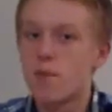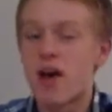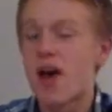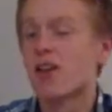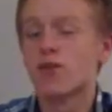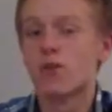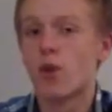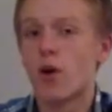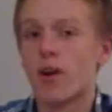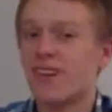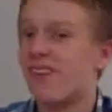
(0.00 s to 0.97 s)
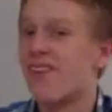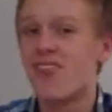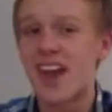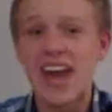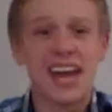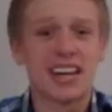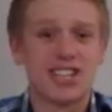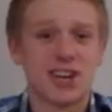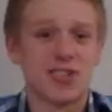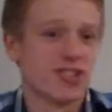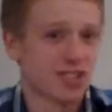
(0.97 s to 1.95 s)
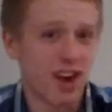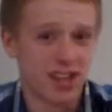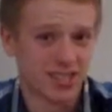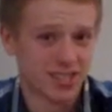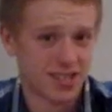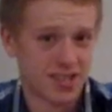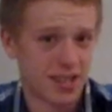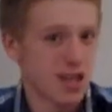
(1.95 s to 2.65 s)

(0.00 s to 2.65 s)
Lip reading: by the end of the war, they hate each other's guts.